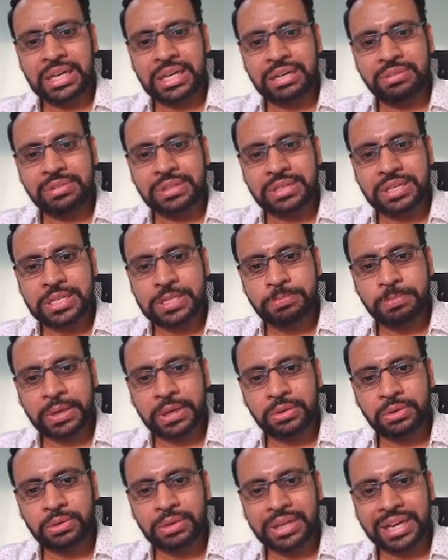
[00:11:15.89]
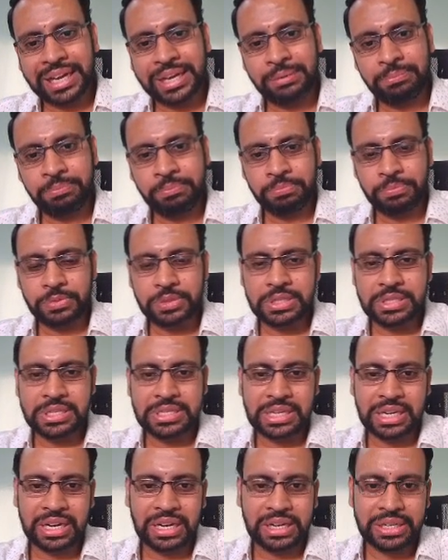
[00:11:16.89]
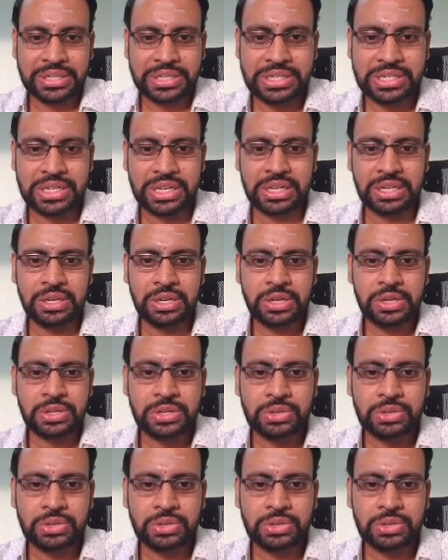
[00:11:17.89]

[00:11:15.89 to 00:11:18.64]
it with respect to time, this is a constant,